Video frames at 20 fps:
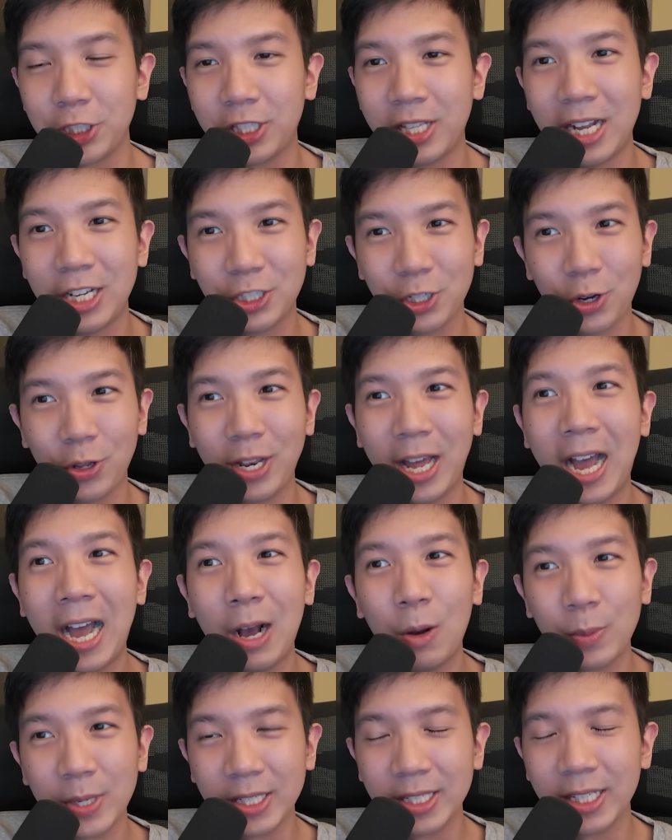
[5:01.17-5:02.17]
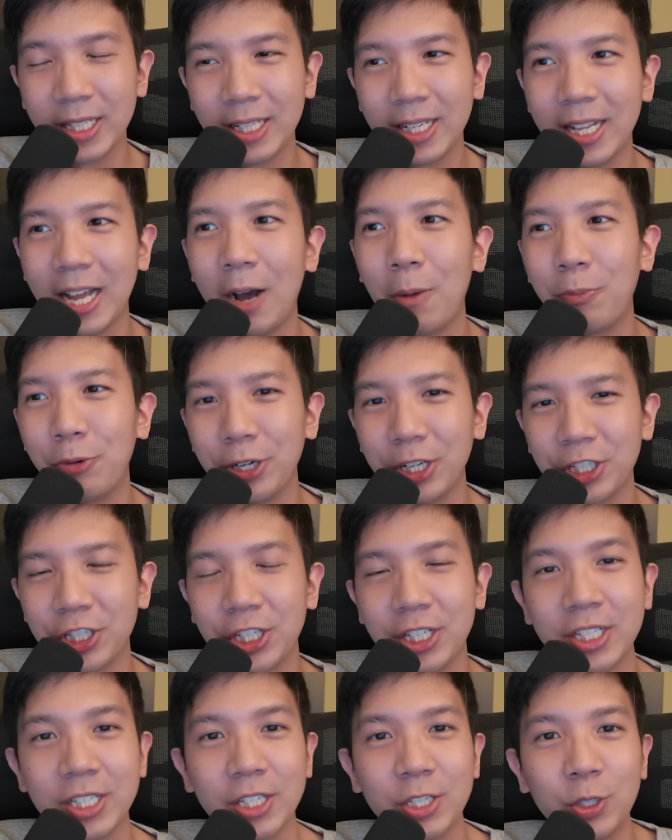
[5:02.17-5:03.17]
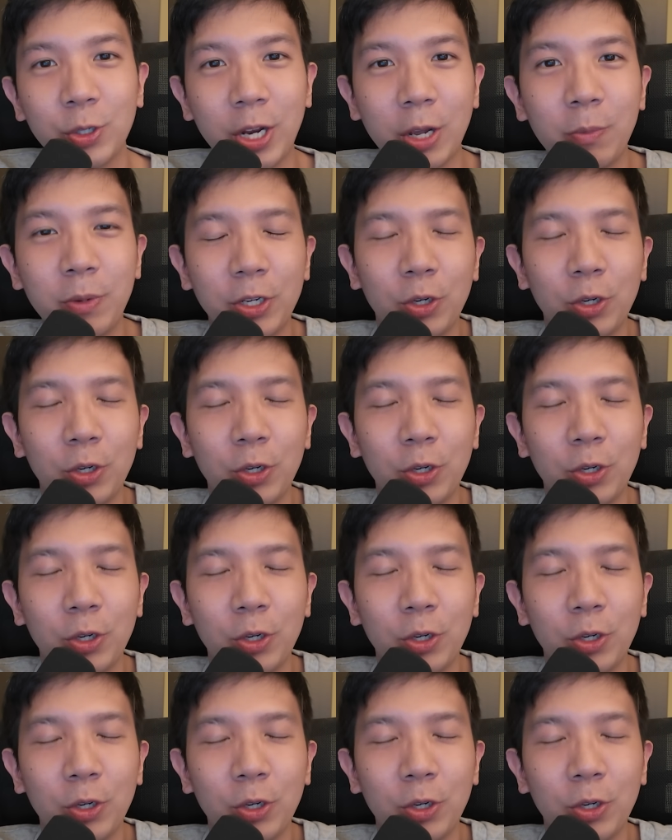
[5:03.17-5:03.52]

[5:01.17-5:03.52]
touch on how we did our predictions so that